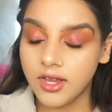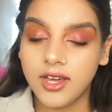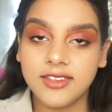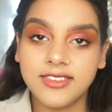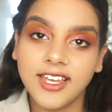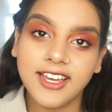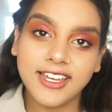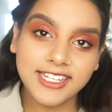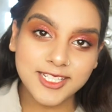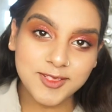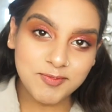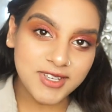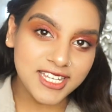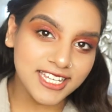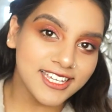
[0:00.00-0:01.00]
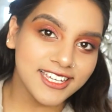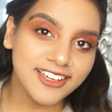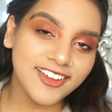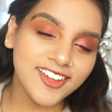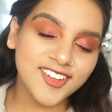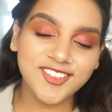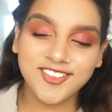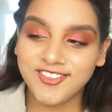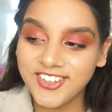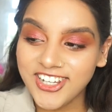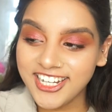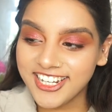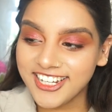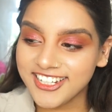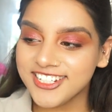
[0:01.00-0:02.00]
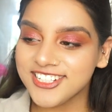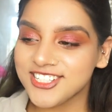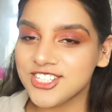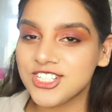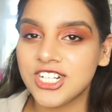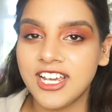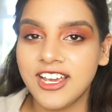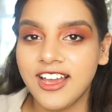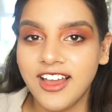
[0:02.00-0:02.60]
And that is me finished.